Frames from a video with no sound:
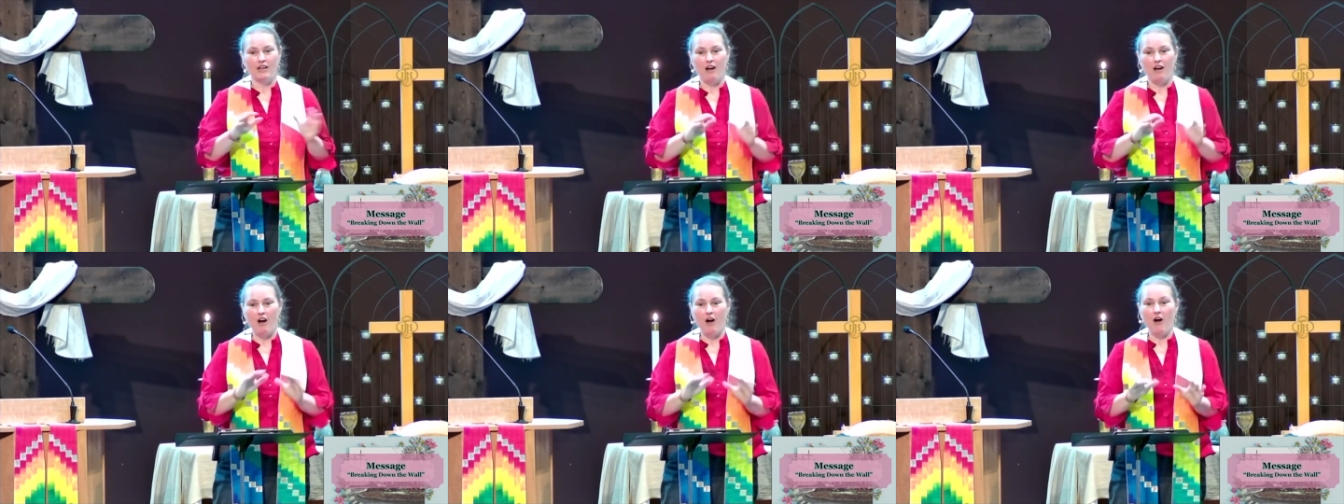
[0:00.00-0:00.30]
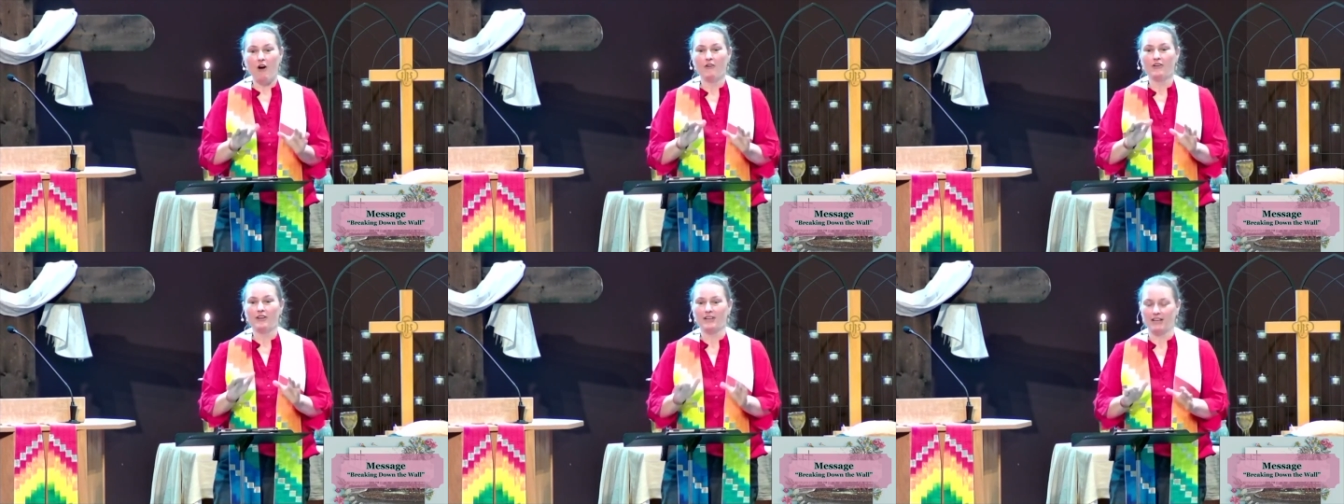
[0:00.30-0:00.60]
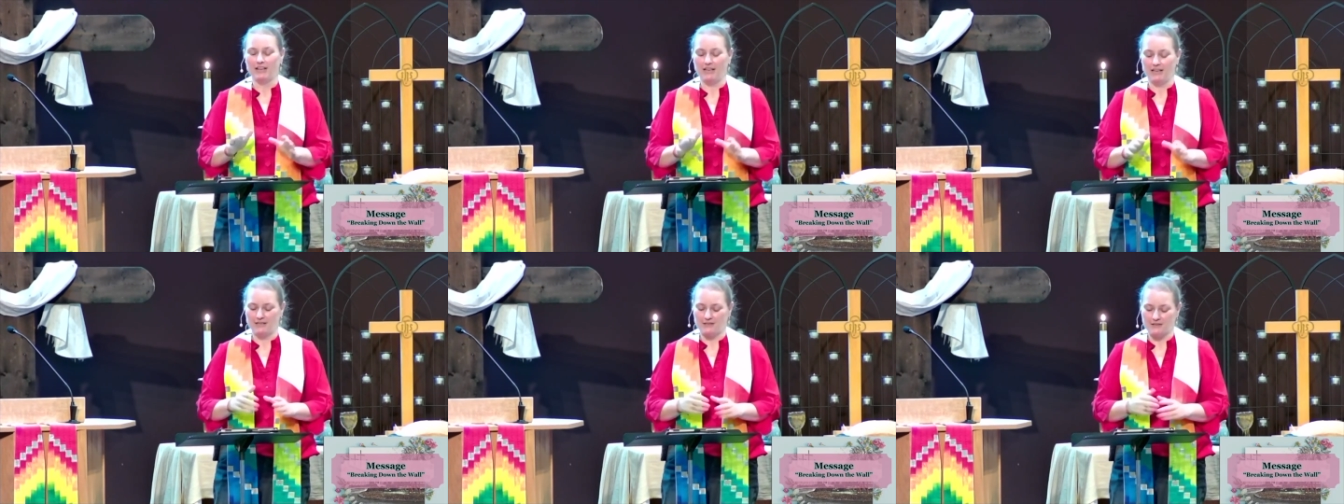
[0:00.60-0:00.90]
all could
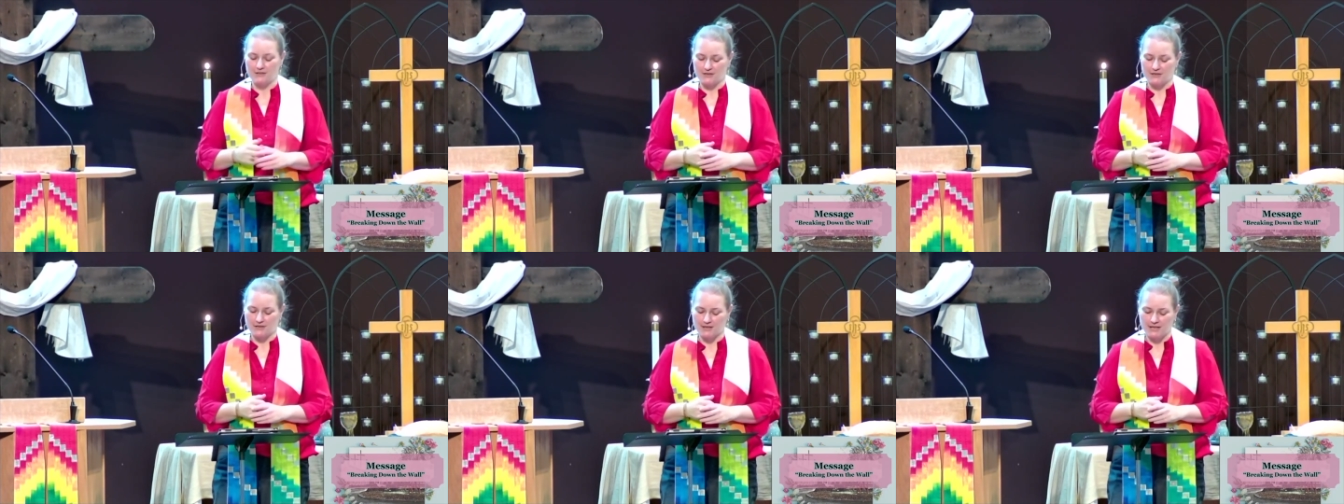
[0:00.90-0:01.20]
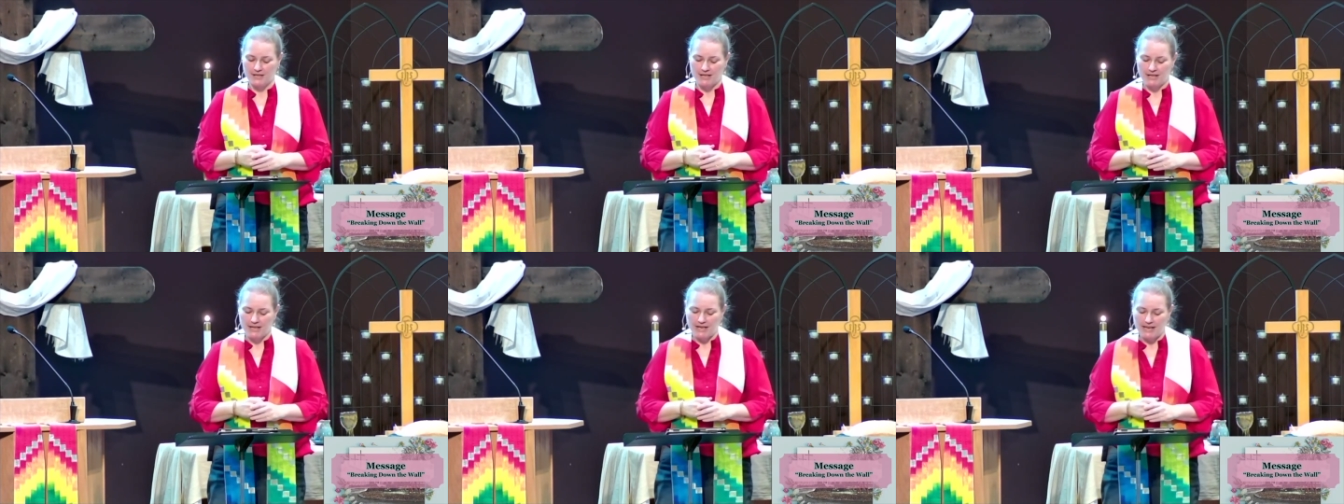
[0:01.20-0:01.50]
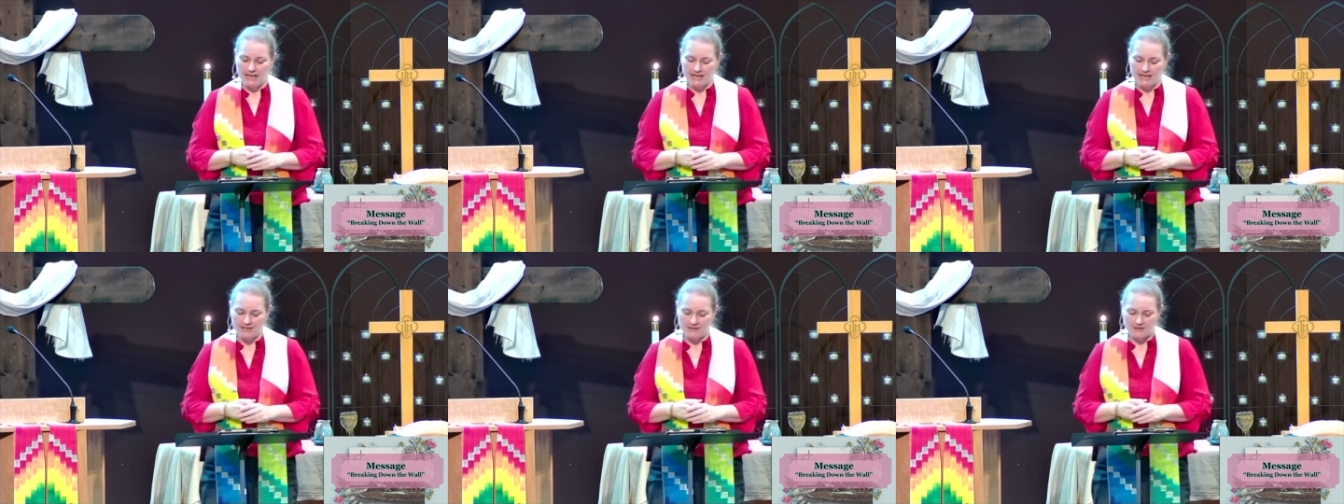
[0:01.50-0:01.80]
enter
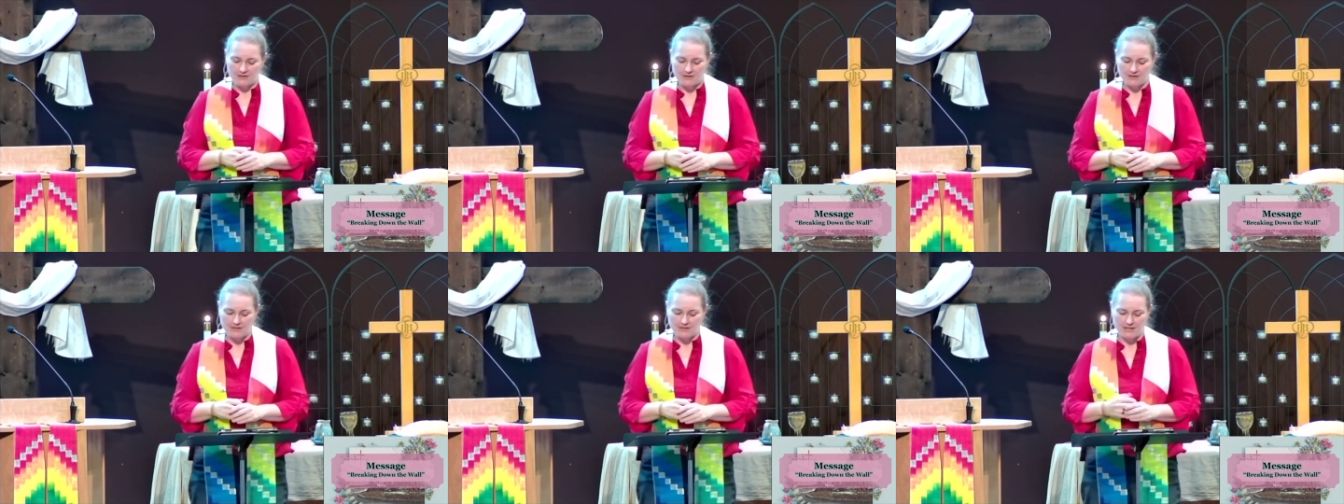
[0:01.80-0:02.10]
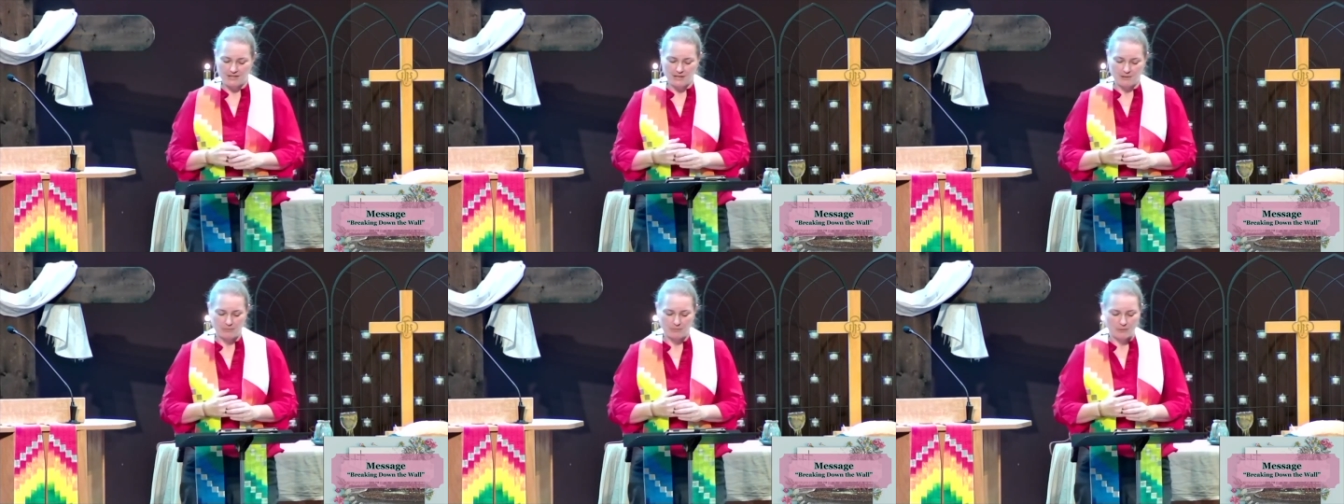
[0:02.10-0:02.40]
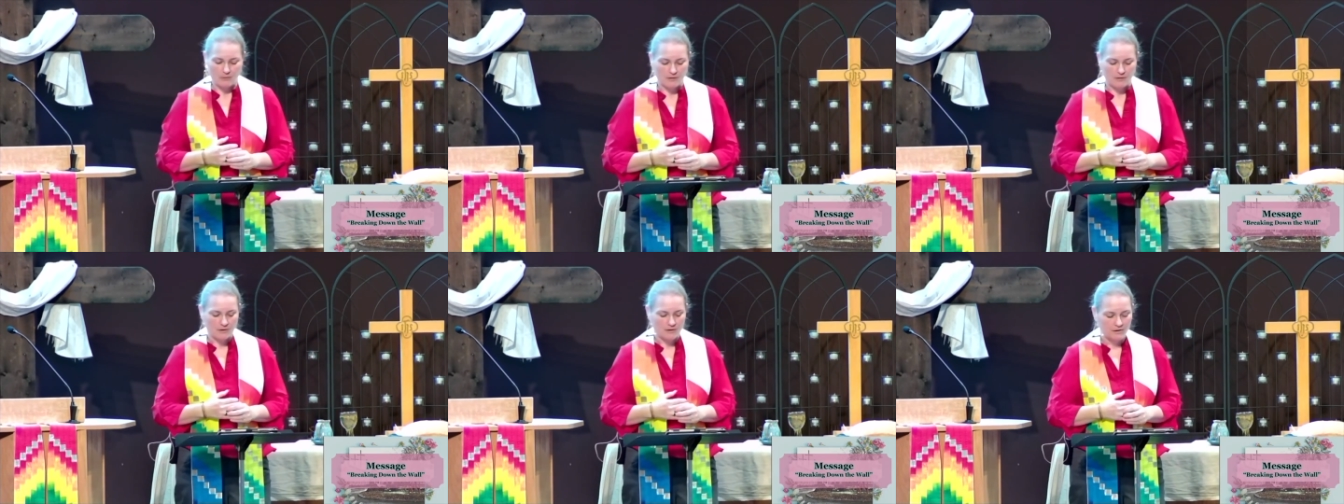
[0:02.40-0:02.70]
into the
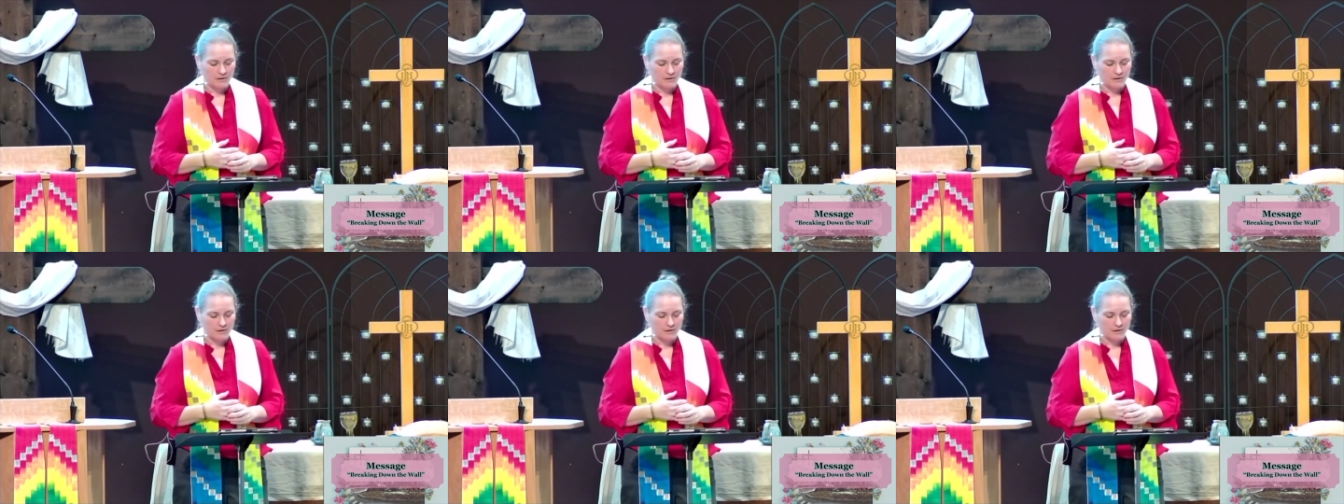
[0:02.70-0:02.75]
temple.